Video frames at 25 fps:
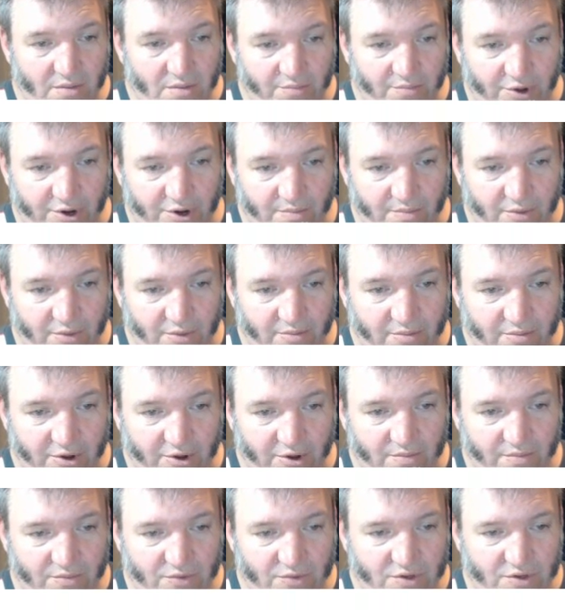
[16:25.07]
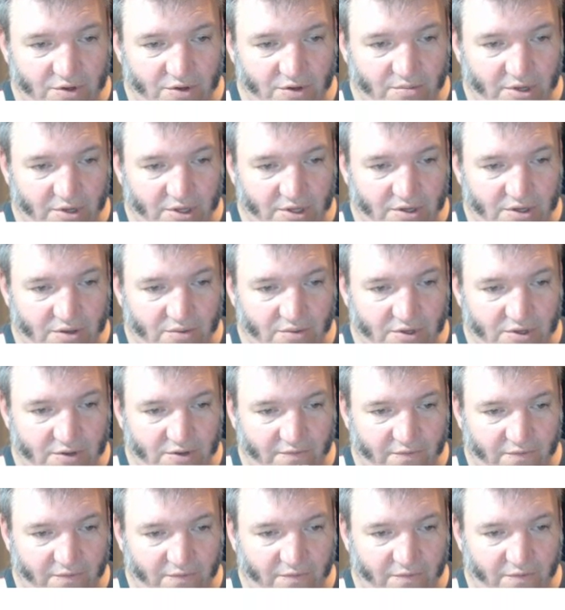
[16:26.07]
Bottom by bottom, 2 by 2 is
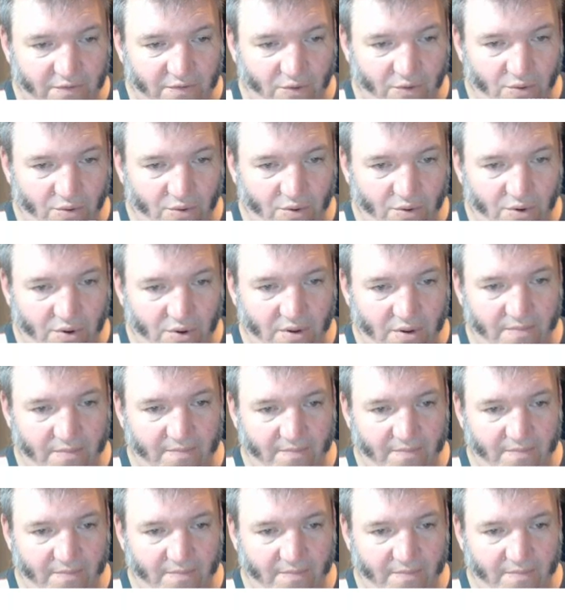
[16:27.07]
4.